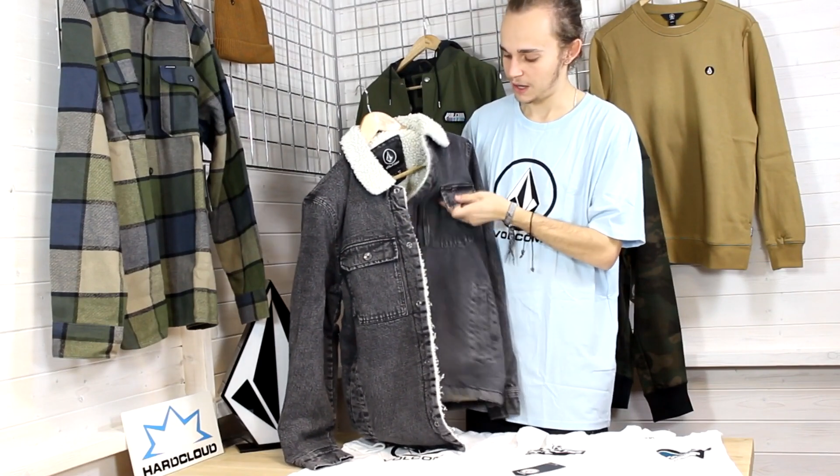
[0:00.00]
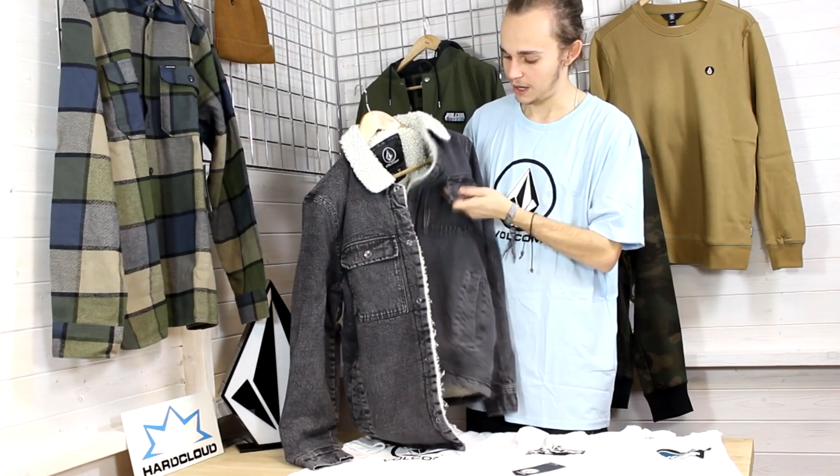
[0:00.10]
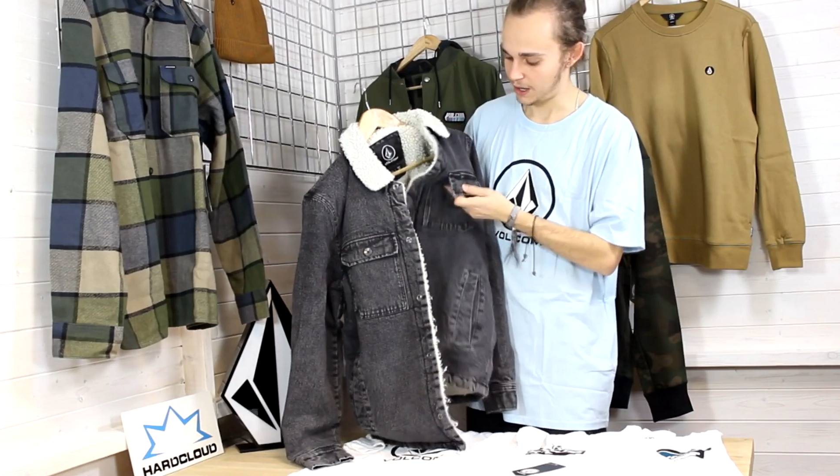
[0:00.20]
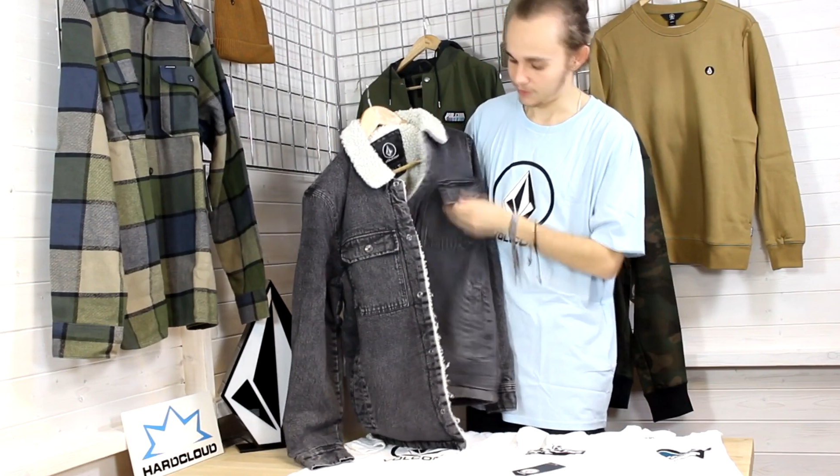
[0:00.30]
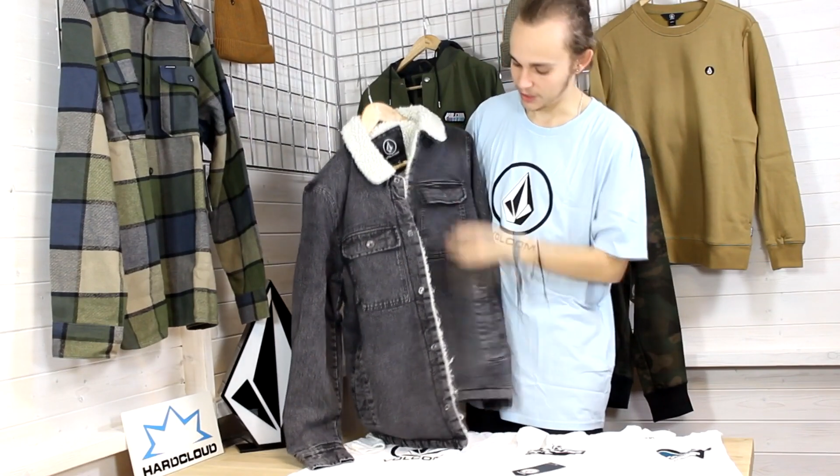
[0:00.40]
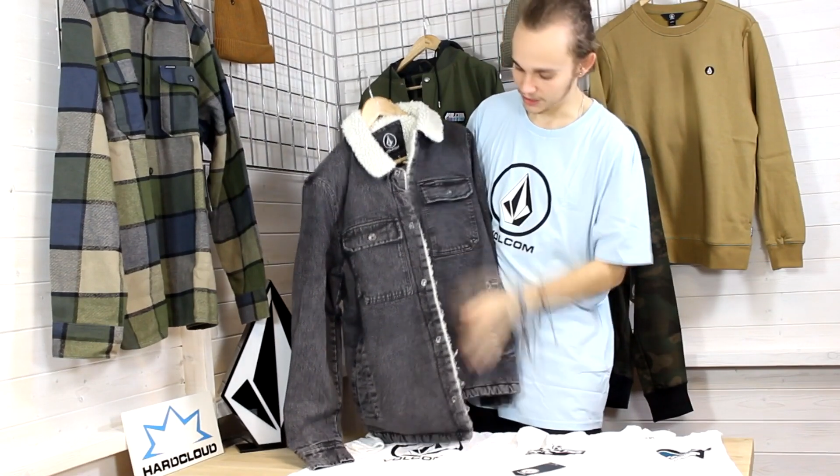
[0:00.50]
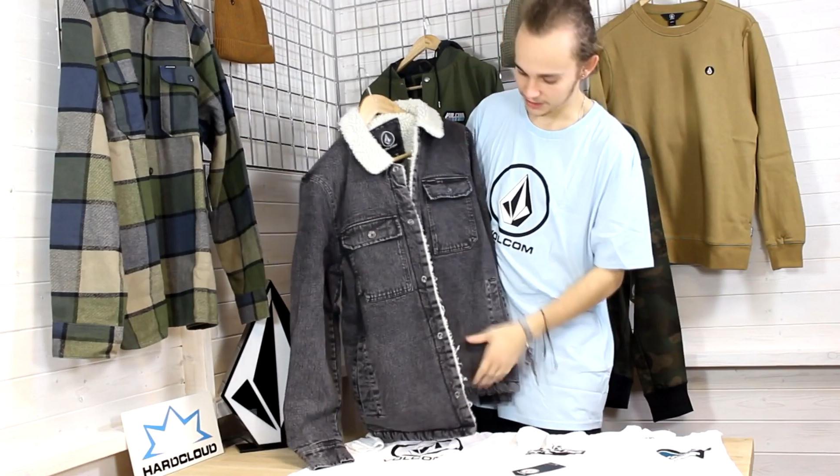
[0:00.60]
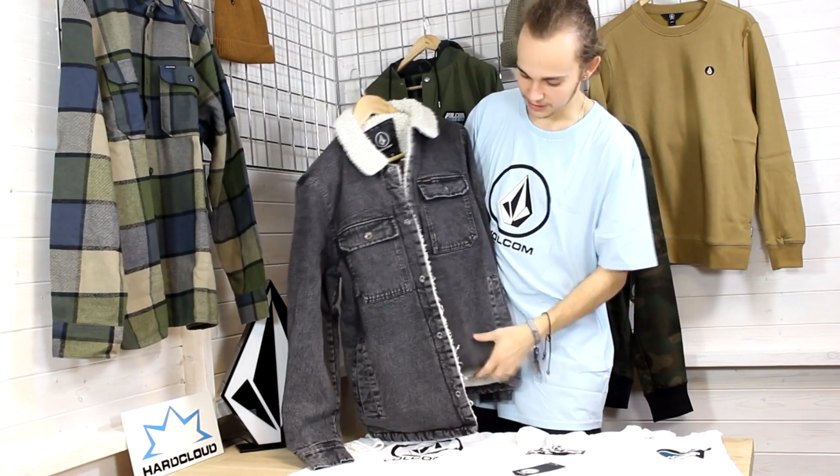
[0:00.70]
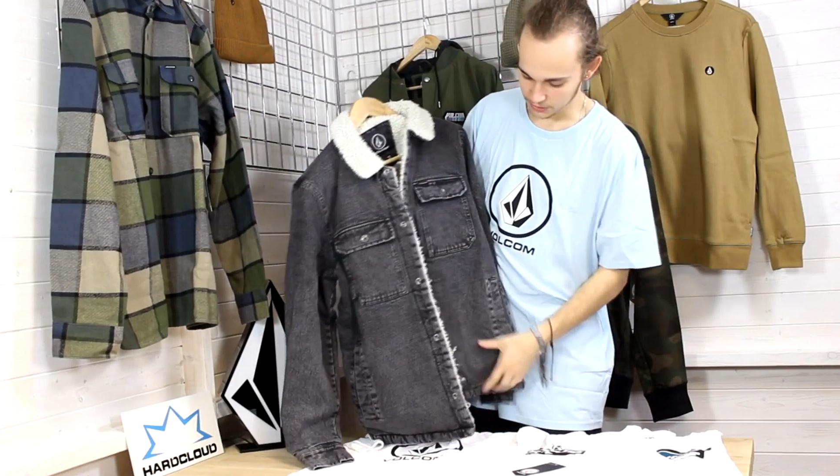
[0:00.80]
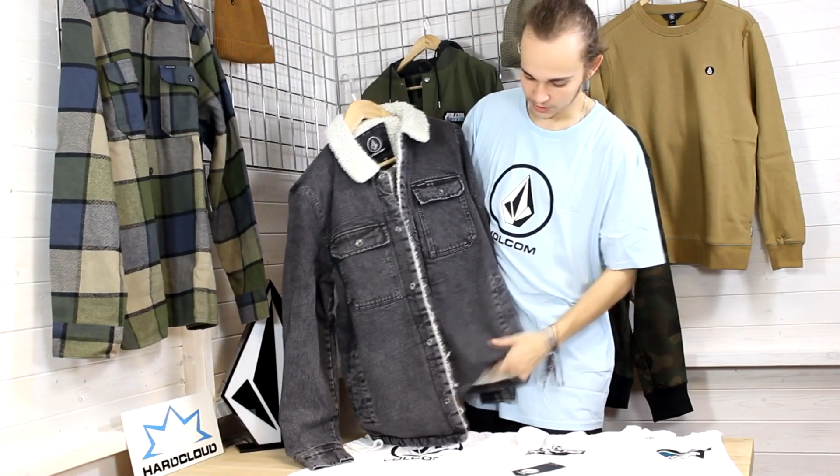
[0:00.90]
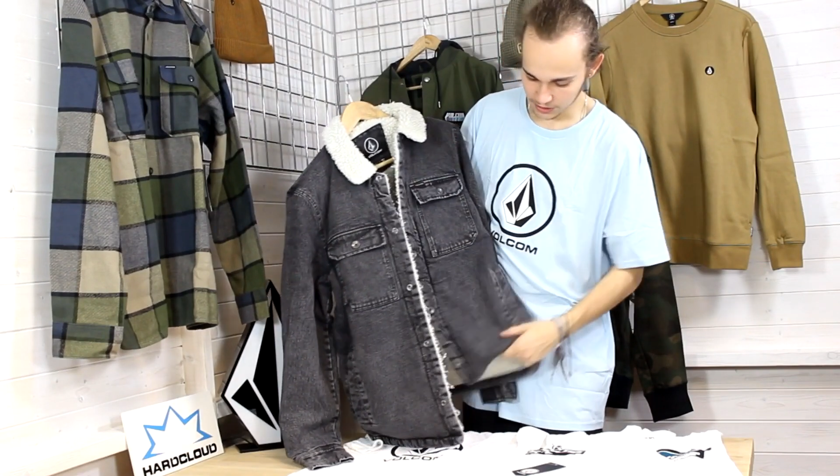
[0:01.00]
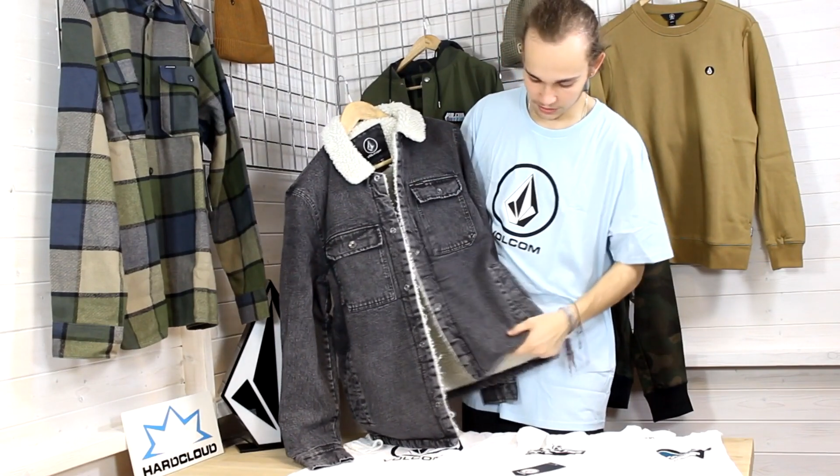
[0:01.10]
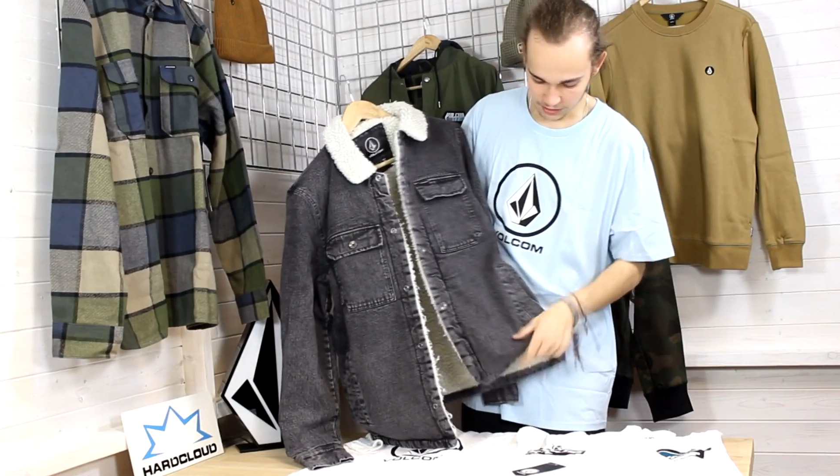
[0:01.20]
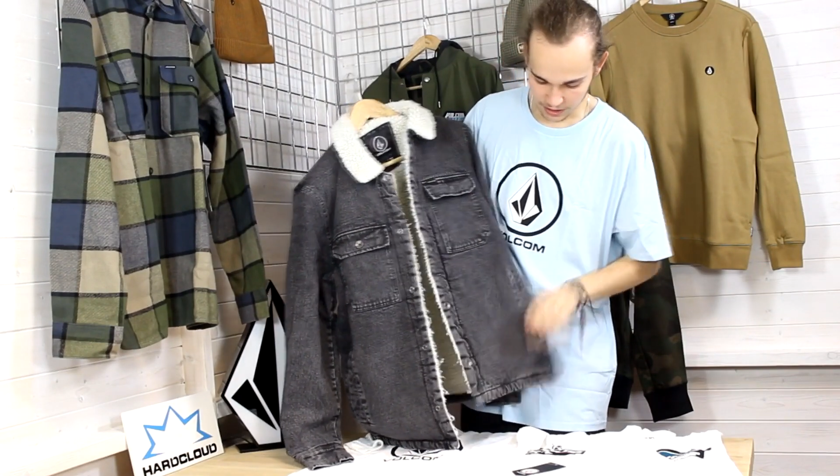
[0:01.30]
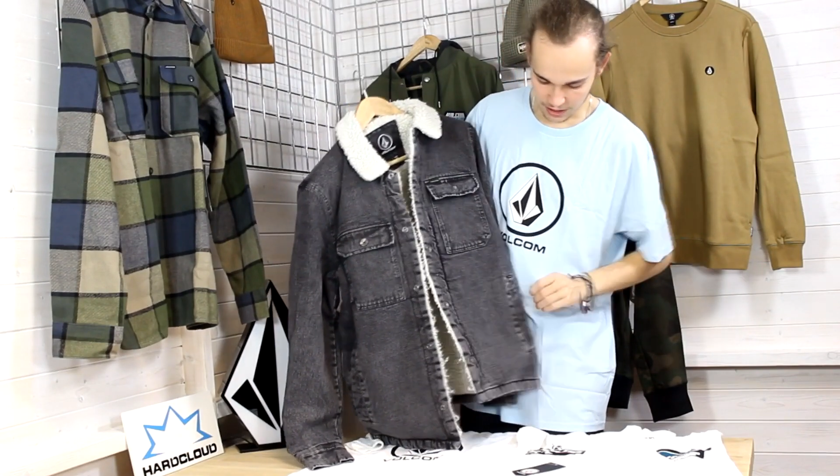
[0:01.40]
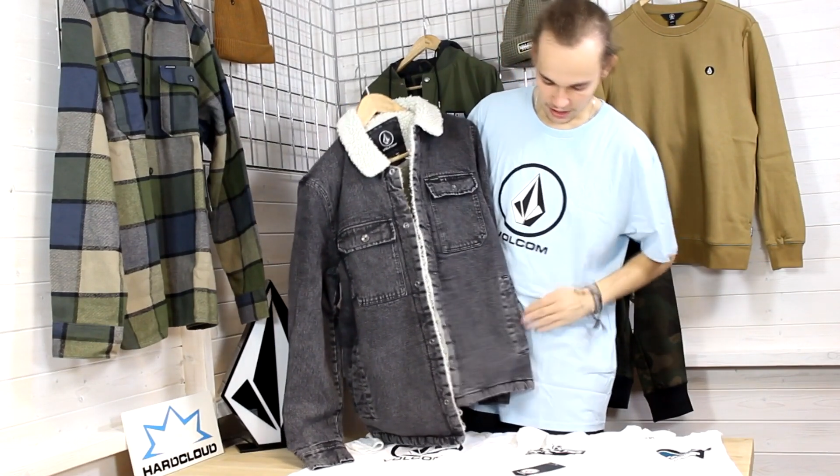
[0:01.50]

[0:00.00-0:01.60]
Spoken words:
a really nice little touch,